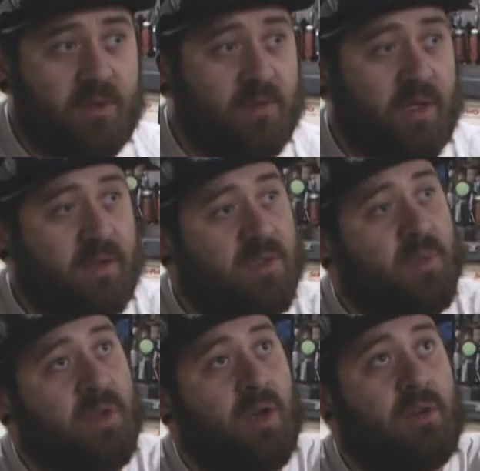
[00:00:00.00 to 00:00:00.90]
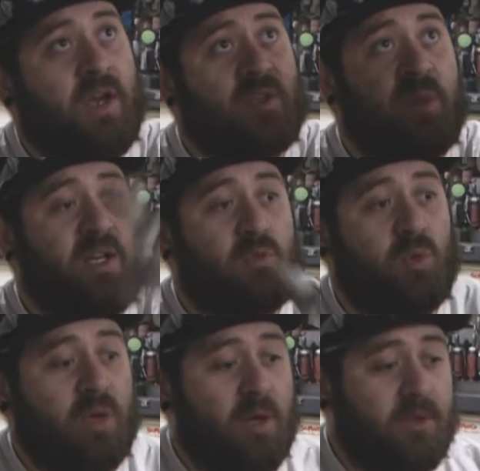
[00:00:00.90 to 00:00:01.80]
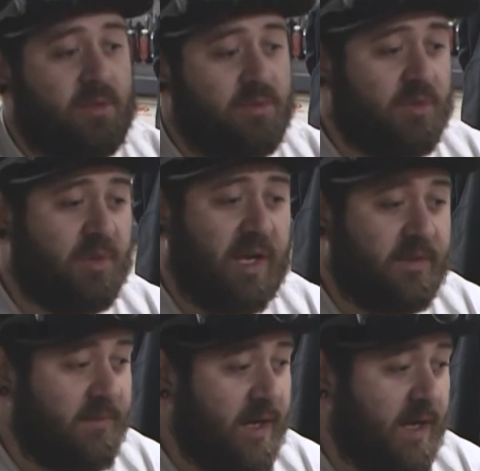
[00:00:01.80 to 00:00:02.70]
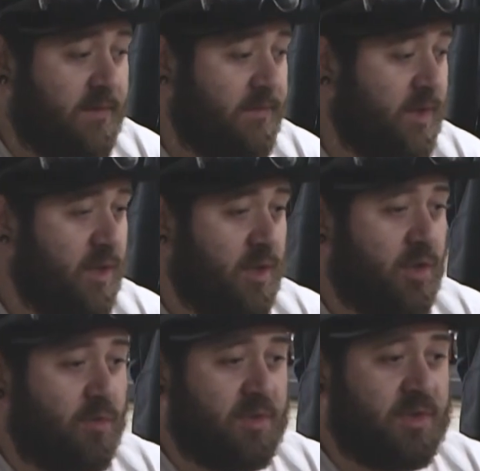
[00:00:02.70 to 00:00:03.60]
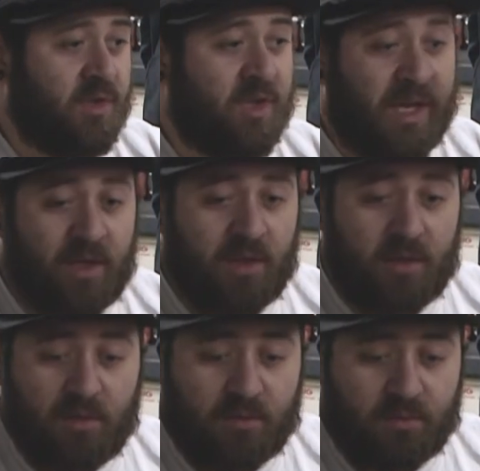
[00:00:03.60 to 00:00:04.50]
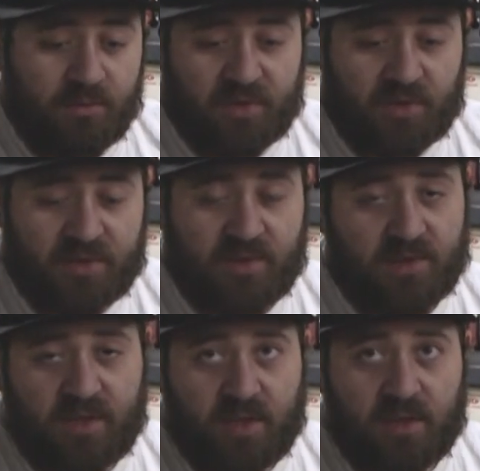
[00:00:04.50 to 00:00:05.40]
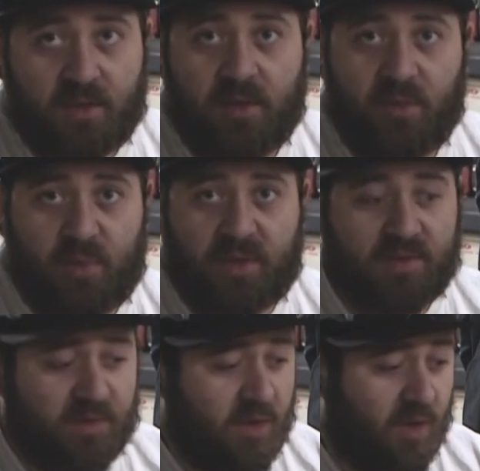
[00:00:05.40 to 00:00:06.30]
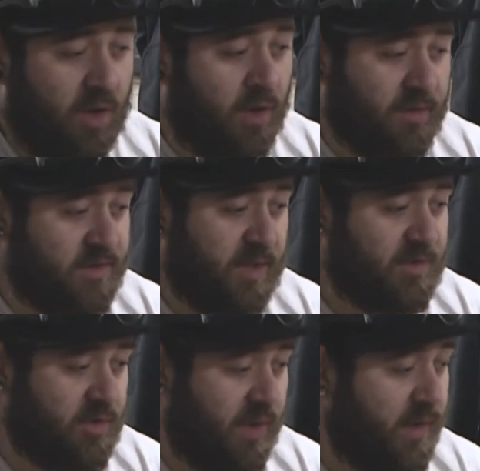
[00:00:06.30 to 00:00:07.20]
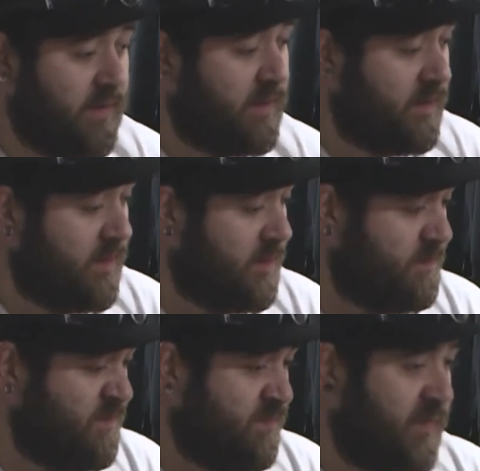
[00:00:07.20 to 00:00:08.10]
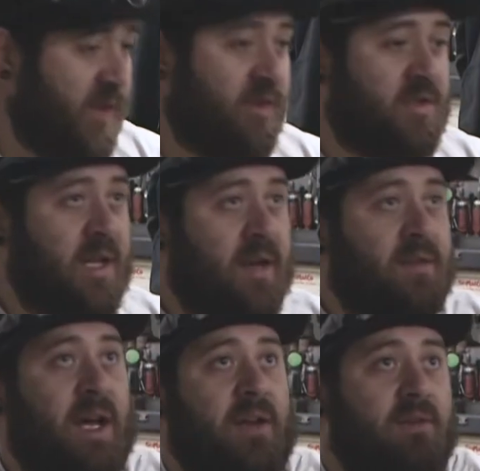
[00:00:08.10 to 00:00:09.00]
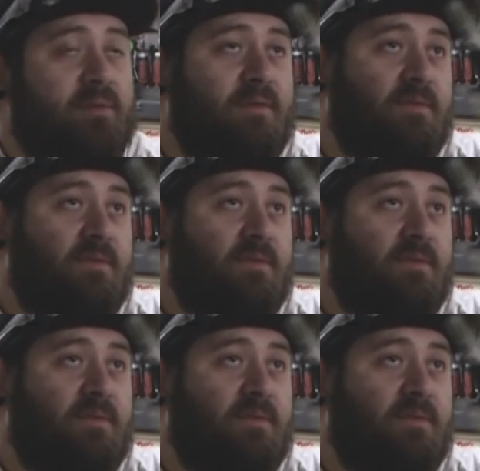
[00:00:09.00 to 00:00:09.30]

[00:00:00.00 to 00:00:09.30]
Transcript: Like some of the other aspects, we'll probably use 095, which is a lighter just because it's thinner, but it's all the same strength, and there's not a lot of